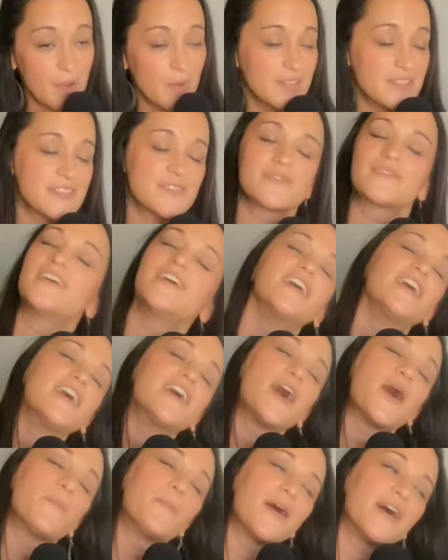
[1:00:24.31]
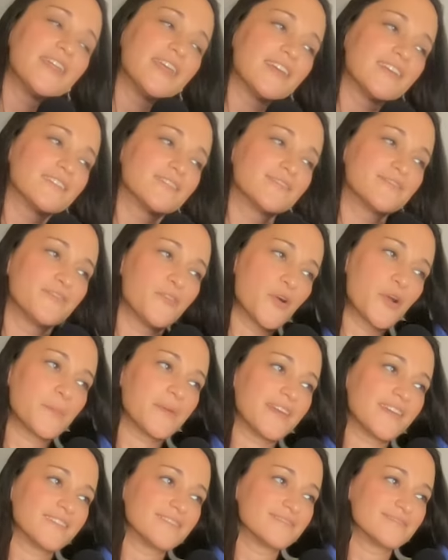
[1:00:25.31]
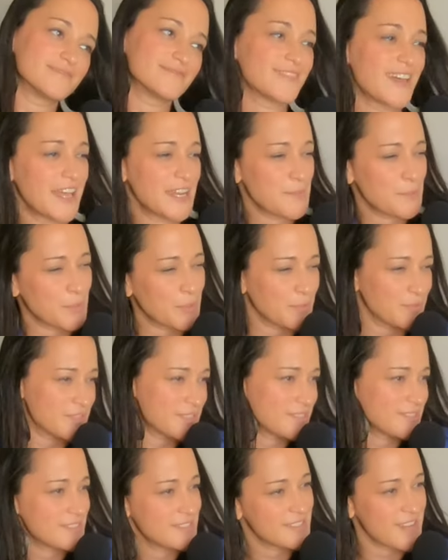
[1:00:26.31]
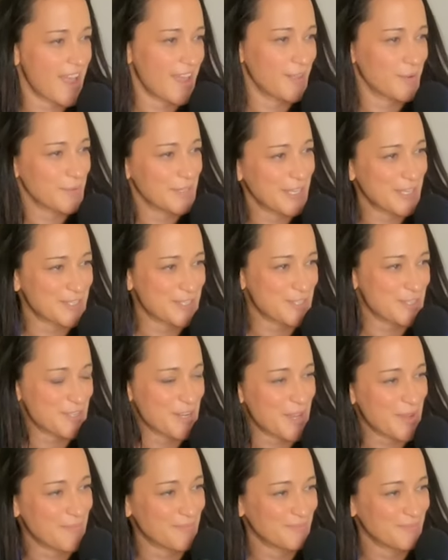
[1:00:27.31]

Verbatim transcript: It's a budding, forming honeymoon style relationship,